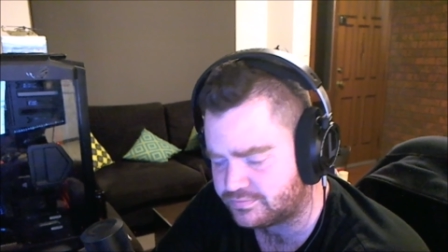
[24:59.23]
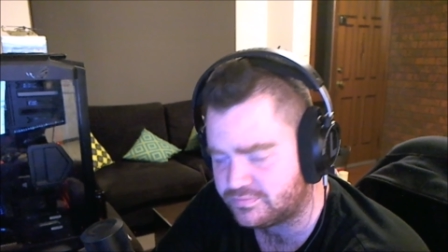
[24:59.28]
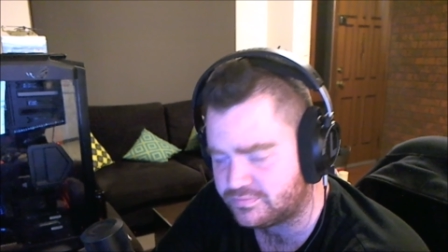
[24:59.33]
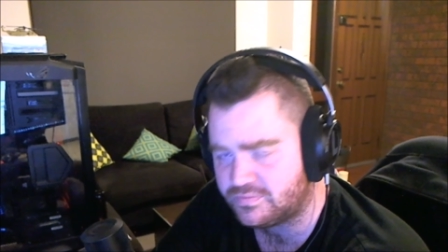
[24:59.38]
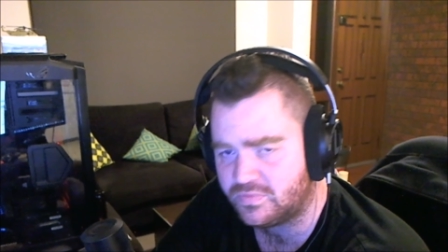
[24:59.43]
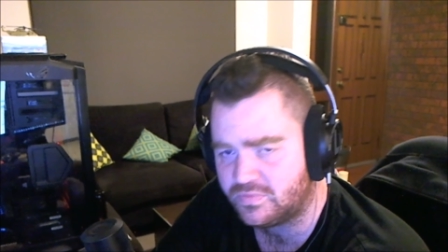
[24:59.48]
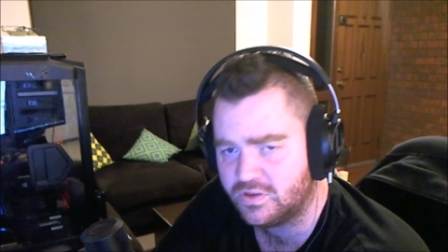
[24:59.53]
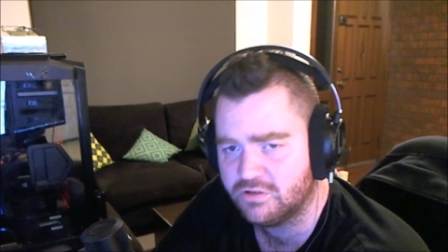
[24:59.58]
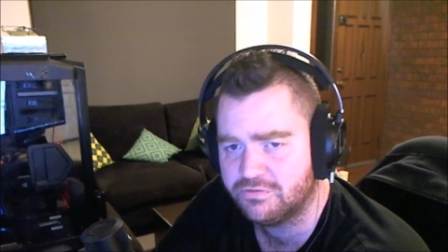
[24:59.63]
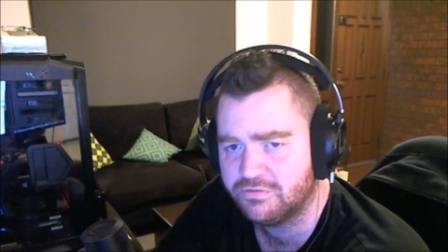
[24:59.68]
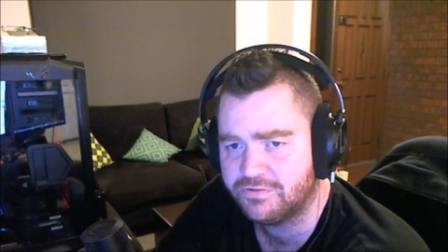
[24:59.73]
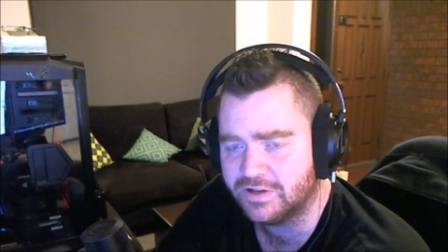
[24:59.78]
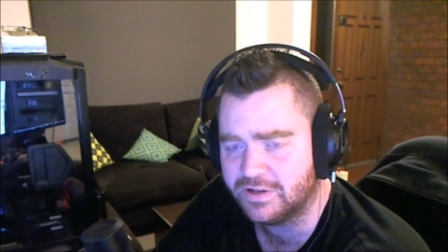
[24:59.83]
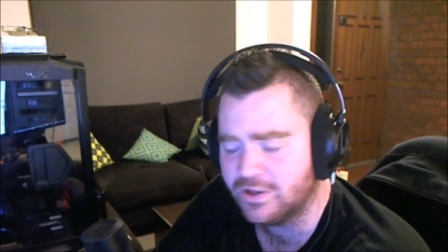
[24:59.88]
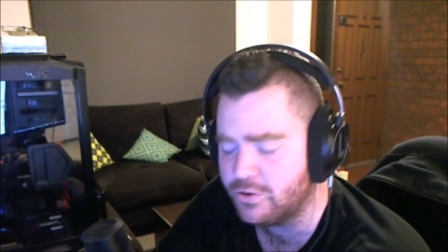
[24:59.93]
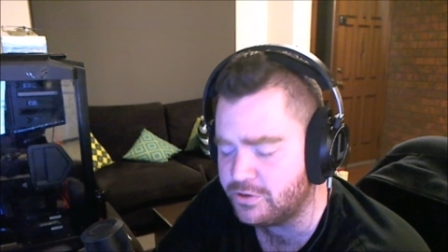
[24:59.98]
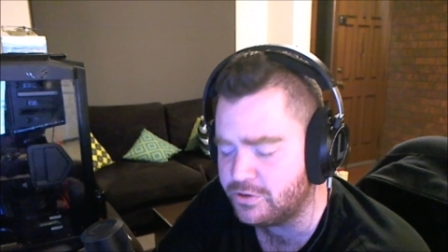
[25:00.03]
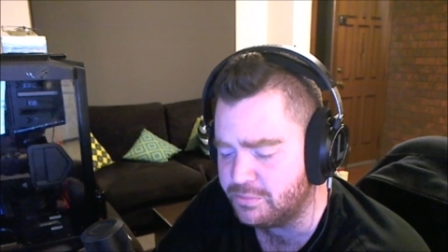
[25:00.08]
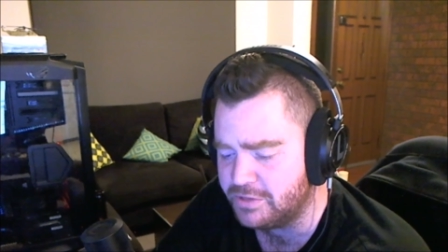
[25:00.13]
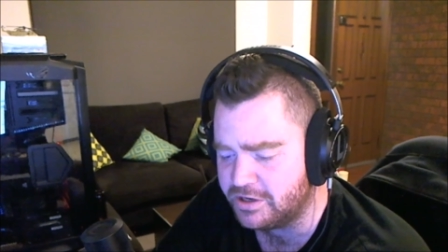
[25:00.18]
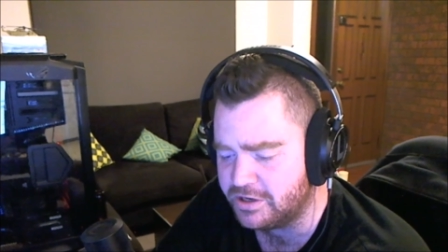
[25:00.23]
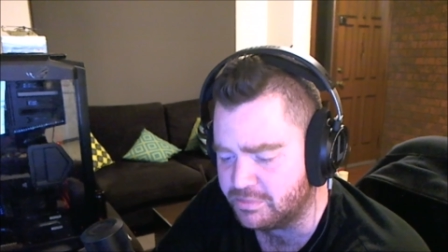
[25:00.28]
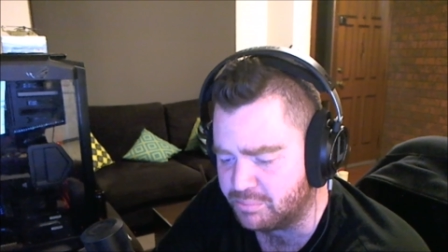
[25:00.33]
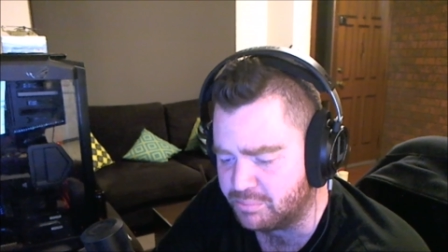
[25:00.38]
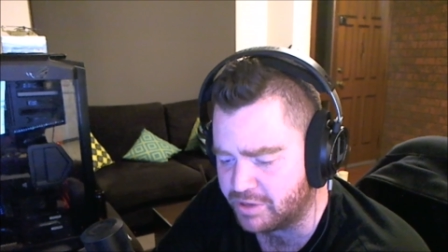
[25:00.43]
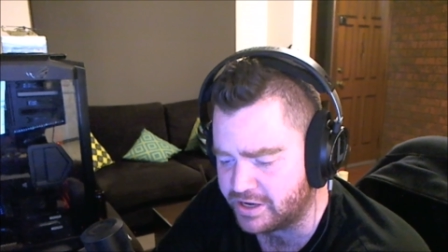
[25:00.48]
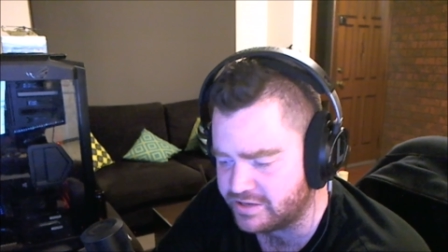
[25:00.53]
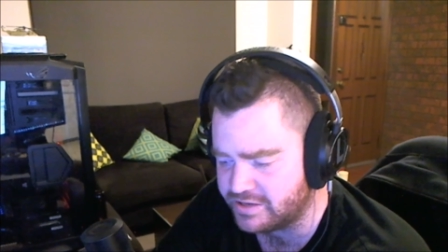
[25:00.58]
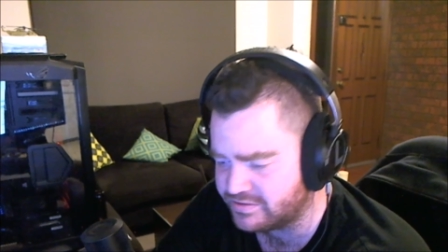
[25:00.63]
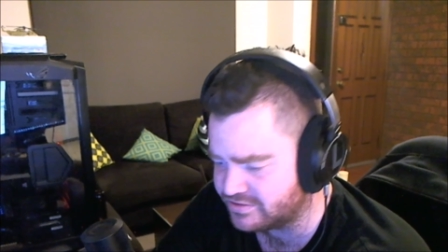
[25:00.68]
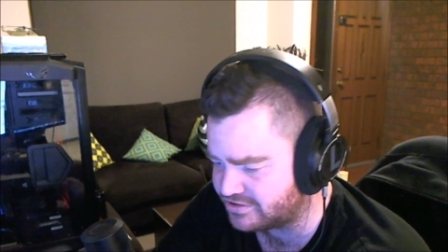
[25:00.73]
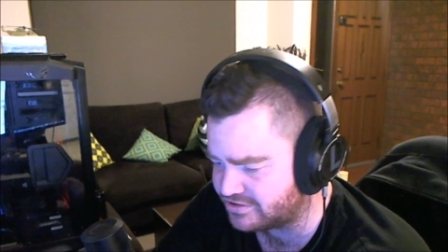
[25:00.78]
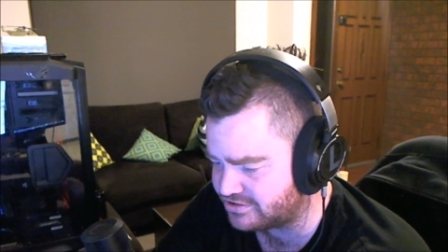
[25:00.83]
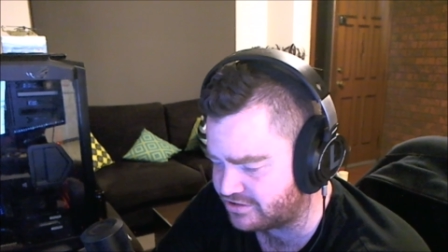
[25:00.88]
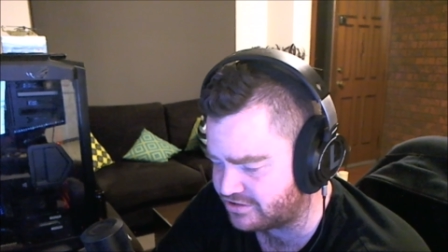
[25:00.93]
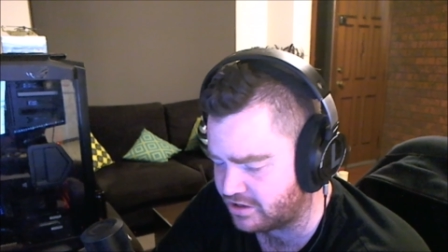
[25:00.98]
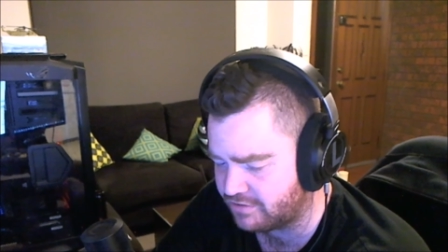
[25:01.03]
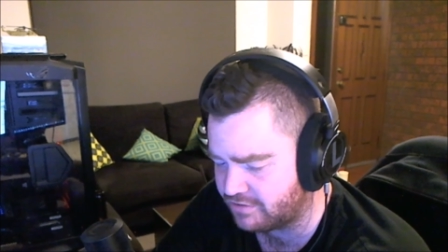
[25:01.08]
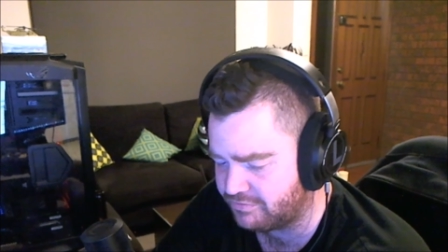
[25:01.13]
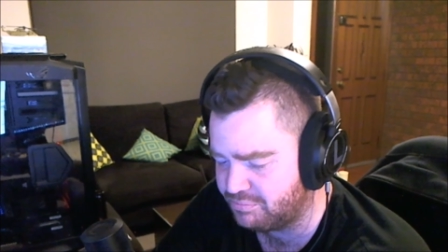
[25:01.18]
for low to mid impedance
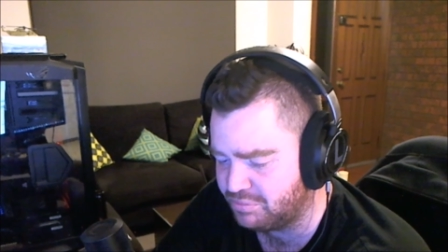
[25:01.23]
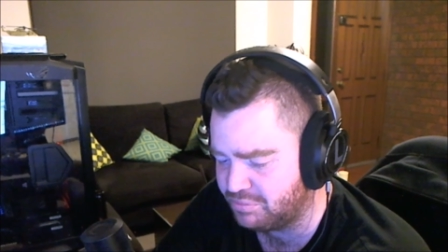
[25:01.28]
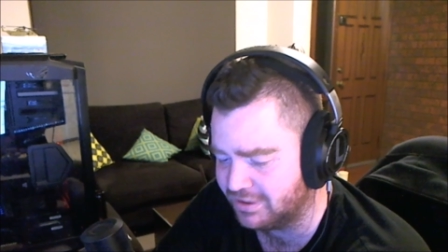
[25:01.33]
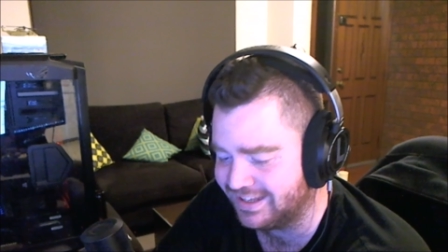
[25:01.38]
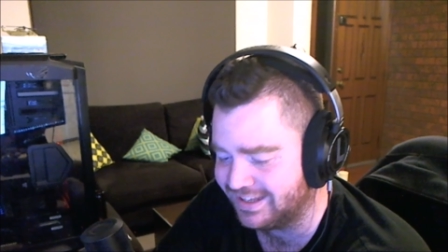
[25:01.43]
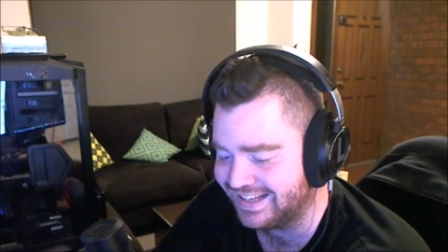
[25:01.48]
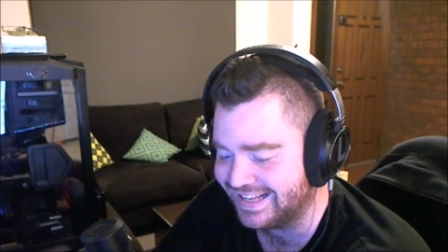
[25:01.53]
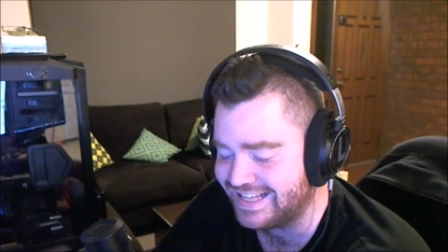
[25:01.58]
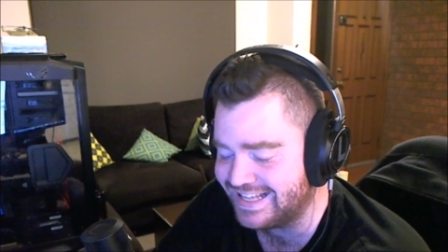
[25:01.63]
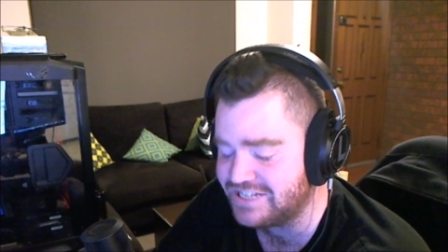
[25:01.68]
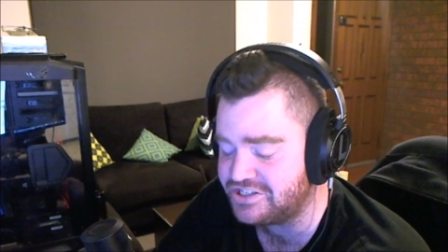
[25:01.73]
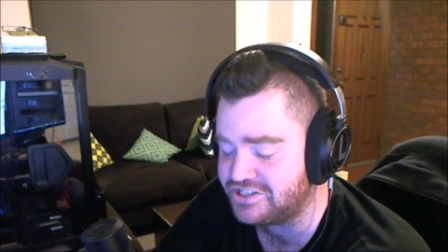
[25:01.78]
stuff, plenty